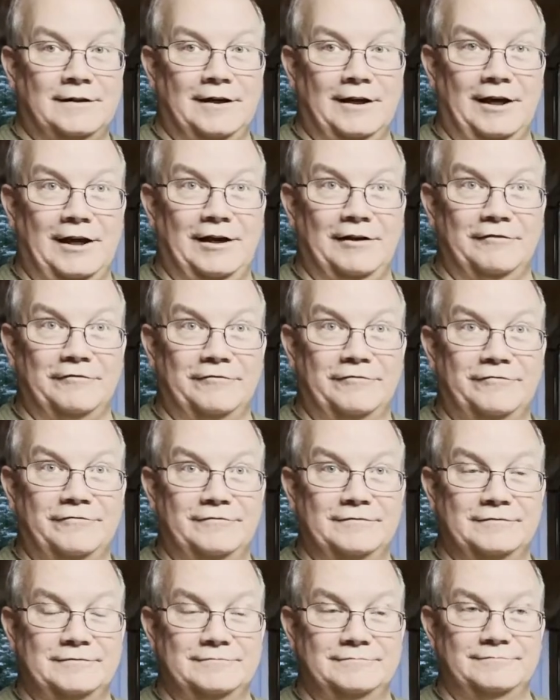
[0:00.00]
of
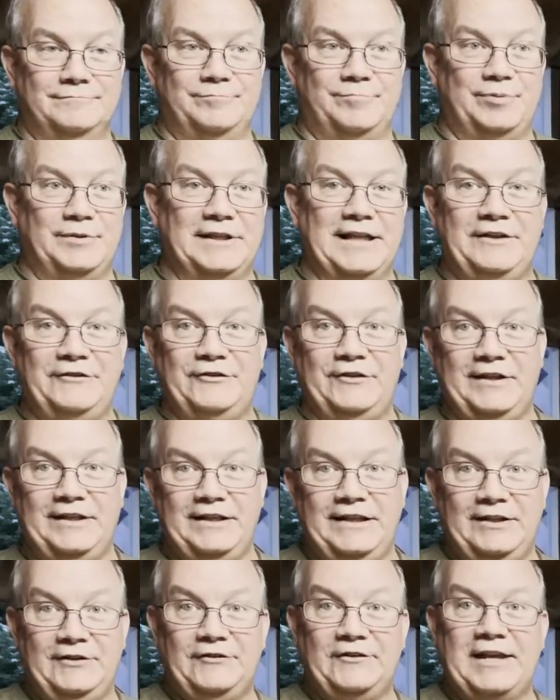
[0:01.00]
placing
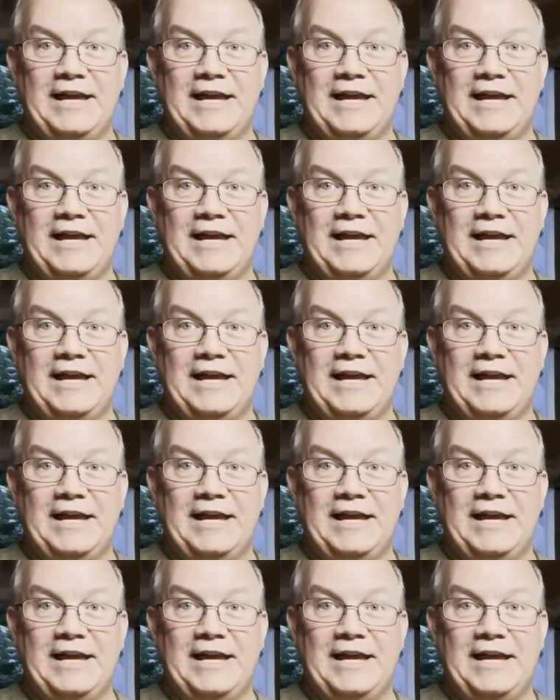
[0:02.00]
these